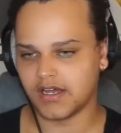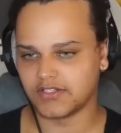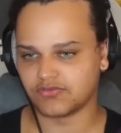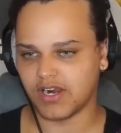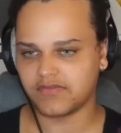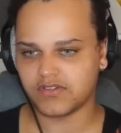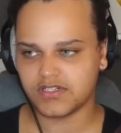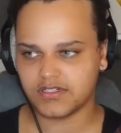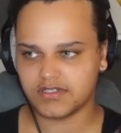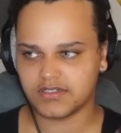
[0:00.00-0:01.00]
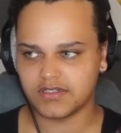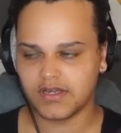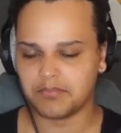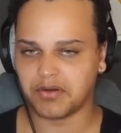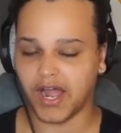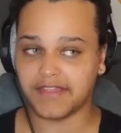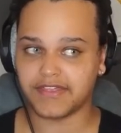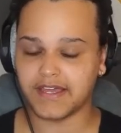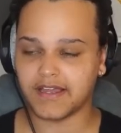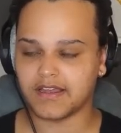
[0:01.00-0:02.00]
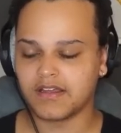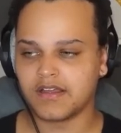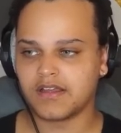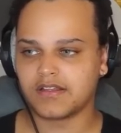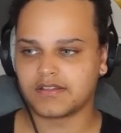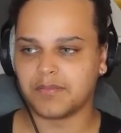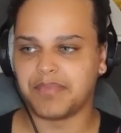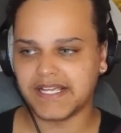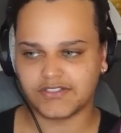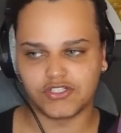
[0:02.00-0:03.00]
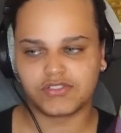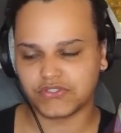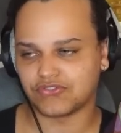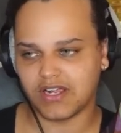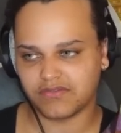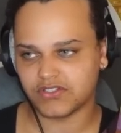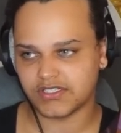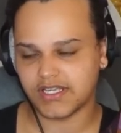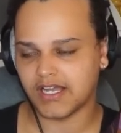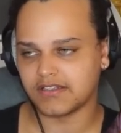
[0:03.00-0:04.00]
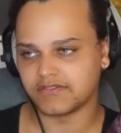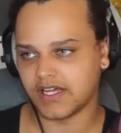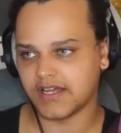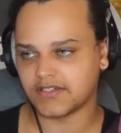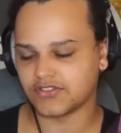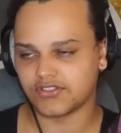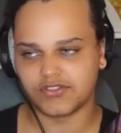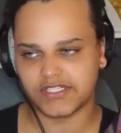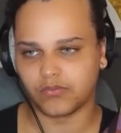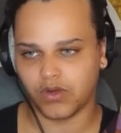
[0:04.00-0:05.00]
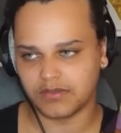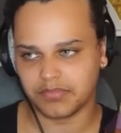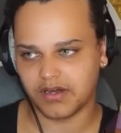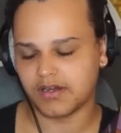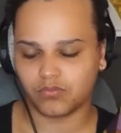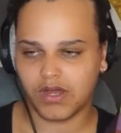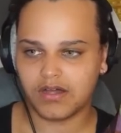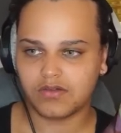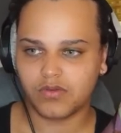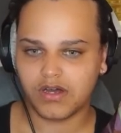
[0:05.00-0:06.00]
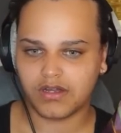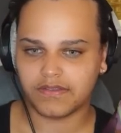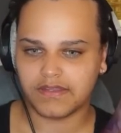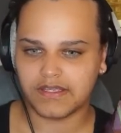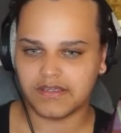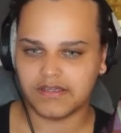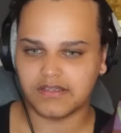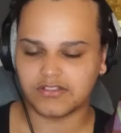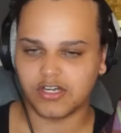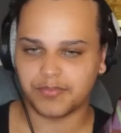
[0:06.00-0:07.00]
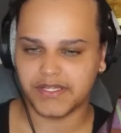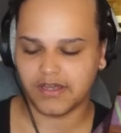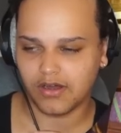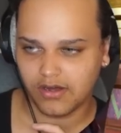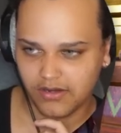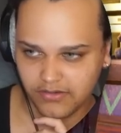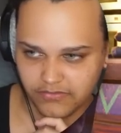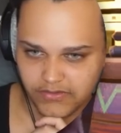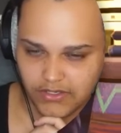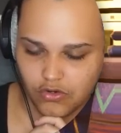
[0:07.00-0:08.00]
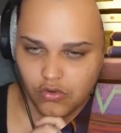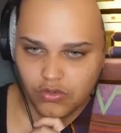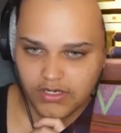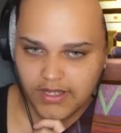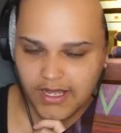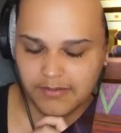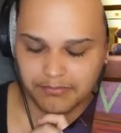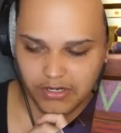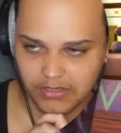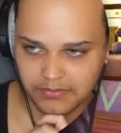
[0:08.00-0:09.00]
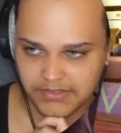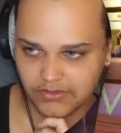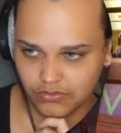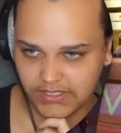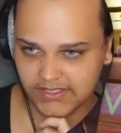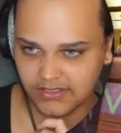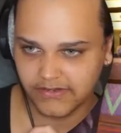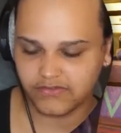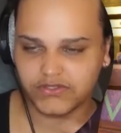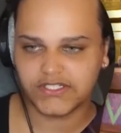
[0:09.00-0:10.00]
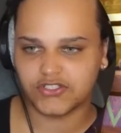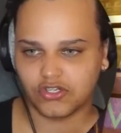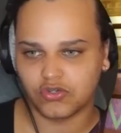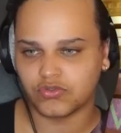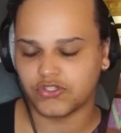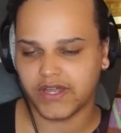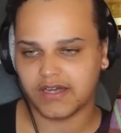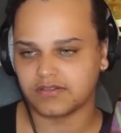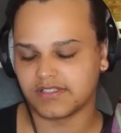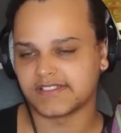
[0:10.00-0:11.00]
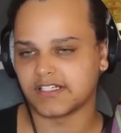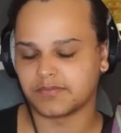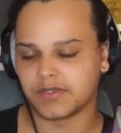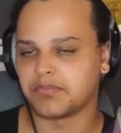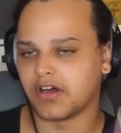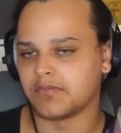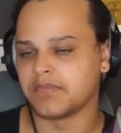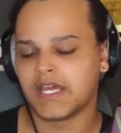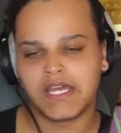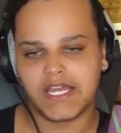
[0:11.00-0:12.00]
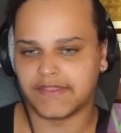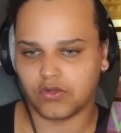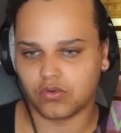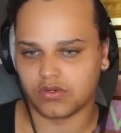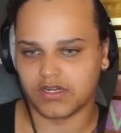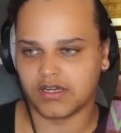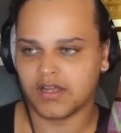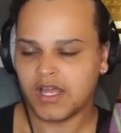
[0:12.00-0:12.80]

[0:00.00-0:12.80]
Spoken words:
drive rush, but I think the best use for drive rush is kind of like just using 1 bar. While we're on the topic of corner and bombs and all that stuff, I've already shown you how to set up the bomb in the corner,